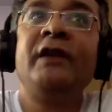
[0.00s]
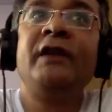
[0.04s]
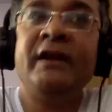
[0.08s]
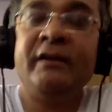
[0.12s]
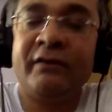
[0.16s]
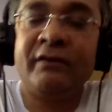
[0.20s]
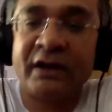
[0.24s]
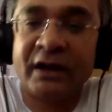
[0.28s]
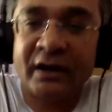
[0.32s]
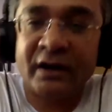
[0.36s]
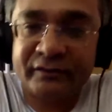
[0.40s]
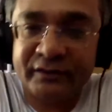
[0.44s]

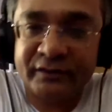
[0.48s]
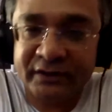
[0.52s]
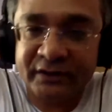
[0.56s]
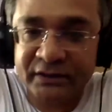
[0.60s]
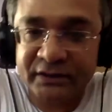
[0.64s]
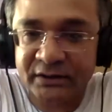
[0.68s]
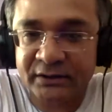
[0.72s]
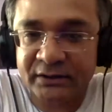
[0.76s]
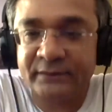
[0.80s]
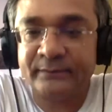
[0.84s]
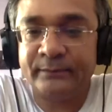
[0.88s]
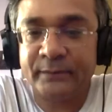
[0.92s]
even after
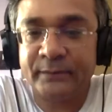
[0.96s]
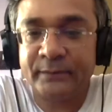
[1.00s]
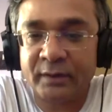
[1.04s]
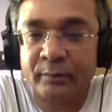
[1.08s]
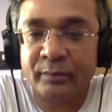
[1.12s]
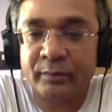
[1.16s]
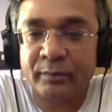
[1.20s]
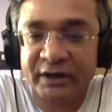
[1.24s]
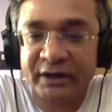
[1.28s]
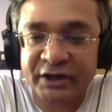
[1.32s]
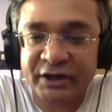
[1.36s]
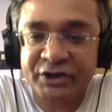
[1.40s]
the
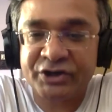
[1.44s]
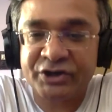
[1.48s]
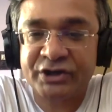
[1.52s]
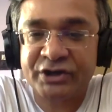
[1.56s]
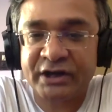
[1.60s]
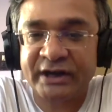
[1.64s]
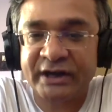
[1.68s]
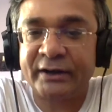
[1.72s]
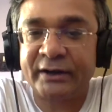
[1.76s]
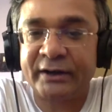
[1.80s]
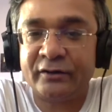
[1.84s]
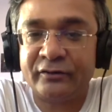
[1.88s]
British
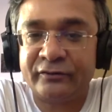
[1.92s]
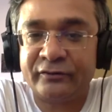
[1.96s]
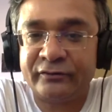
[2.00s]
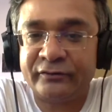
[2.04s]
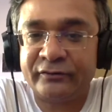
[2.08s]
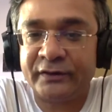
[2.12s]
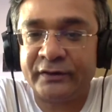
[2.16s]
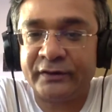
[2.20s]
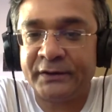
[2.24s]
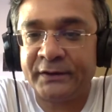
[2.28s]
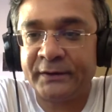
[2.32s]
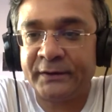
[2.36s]
kind of
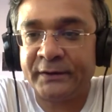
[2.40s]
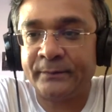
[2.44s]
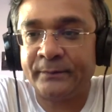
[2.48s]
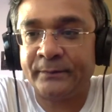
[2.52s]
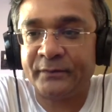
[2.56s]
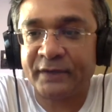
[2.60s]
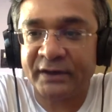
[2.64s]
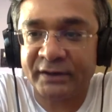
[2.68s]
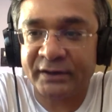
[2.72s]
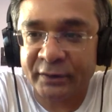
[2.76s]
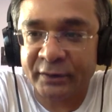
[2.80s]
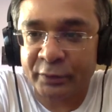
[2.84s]
uh,
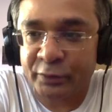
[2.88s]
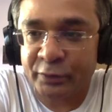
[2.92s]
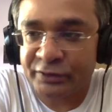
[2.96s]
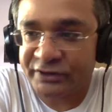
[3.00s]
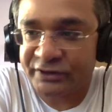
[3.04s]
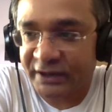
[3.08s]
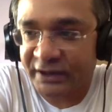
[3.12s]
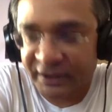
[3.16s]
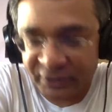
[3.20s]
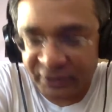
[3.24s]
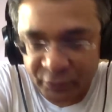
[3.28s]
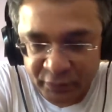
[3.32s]
introduced
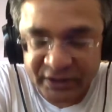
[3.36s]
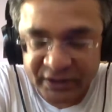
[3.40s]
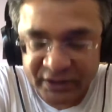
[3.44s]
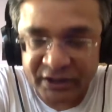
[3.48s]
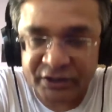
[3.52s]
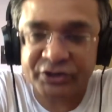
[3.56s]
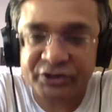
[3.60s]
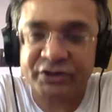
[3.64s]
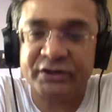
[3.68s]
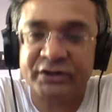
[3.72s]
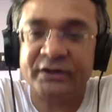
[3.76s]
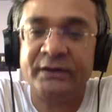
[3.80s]
their
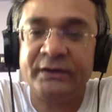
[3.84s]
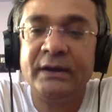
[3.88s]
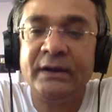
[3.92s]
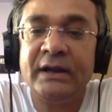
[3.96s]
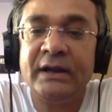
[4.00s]
education,